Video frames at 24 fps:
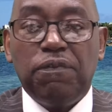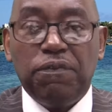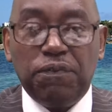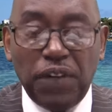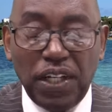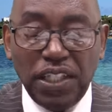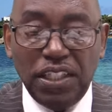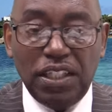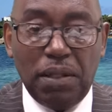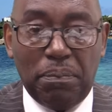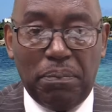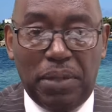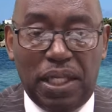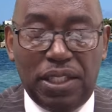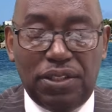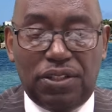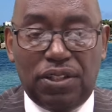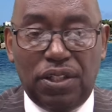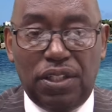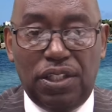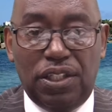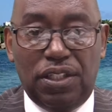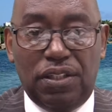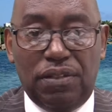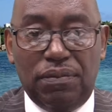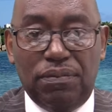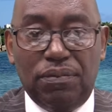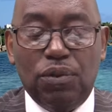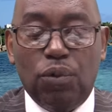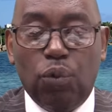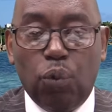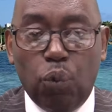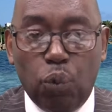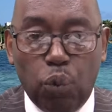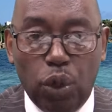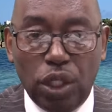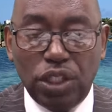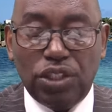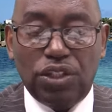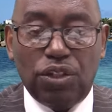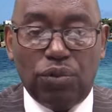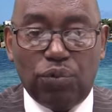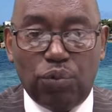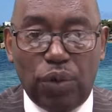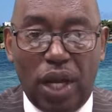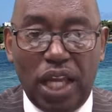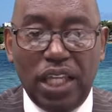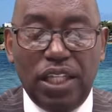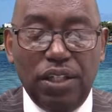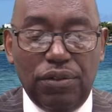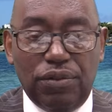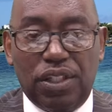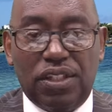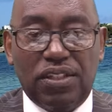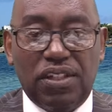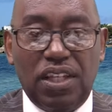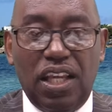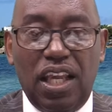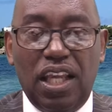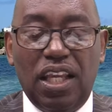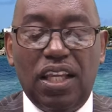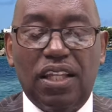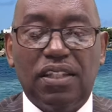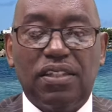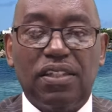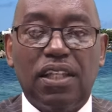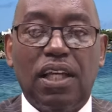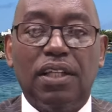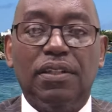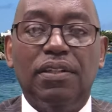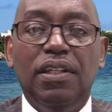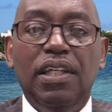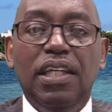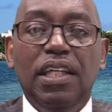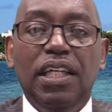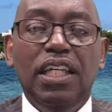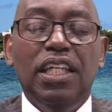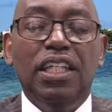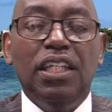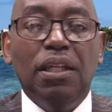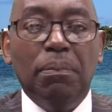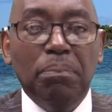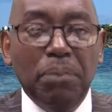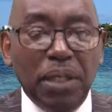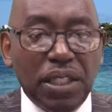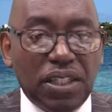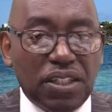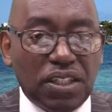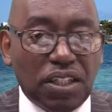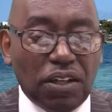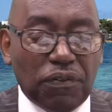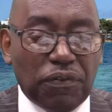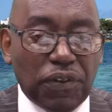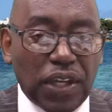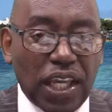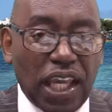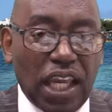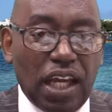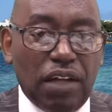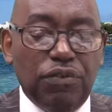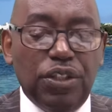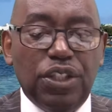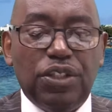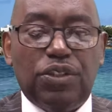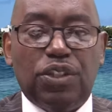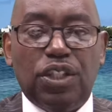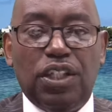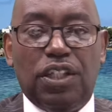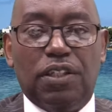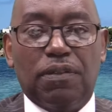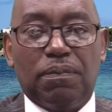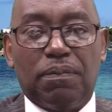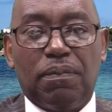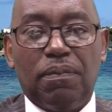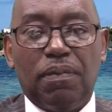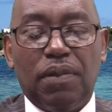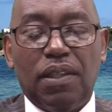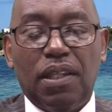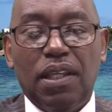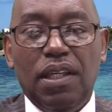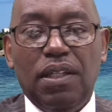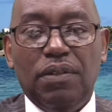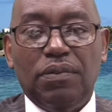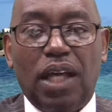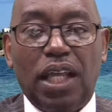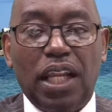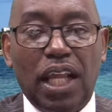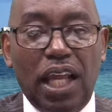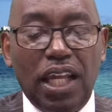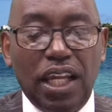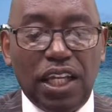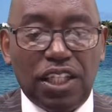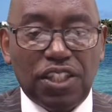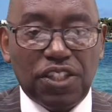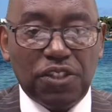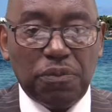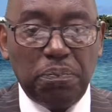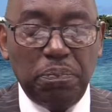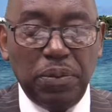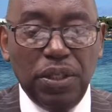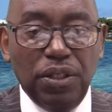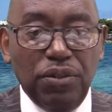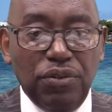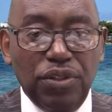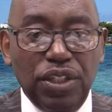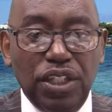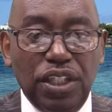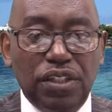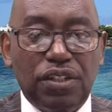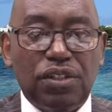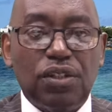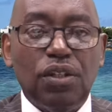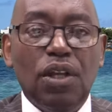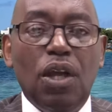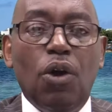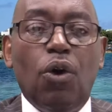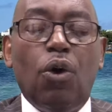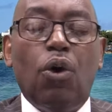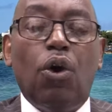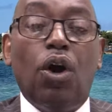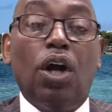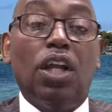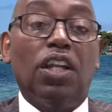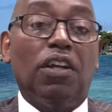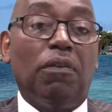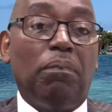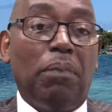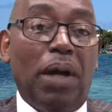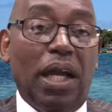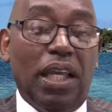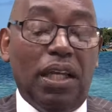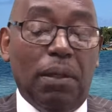Fundamentally, what the writer is saying is that in the midst of everything that I experience, all of my